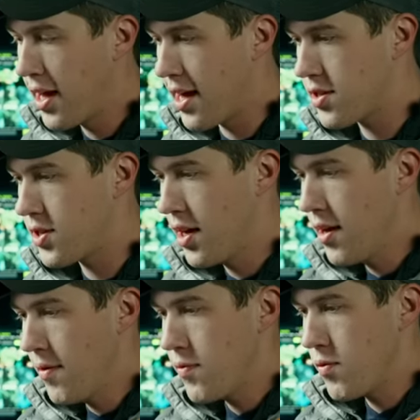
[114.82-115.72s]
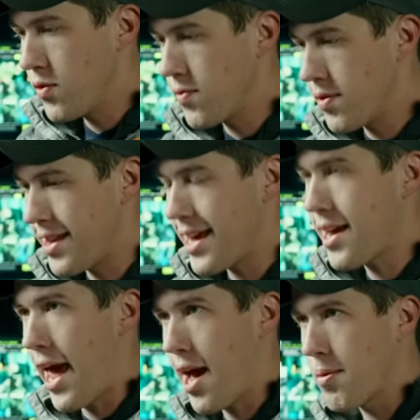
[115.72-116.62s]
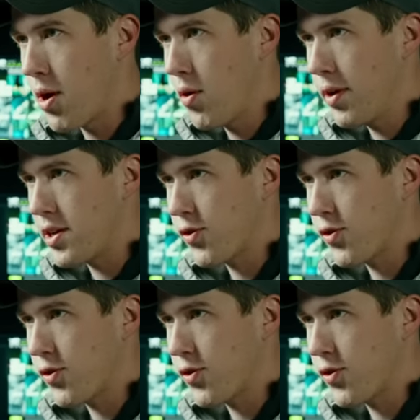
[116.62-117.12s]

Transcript: Is the ammo is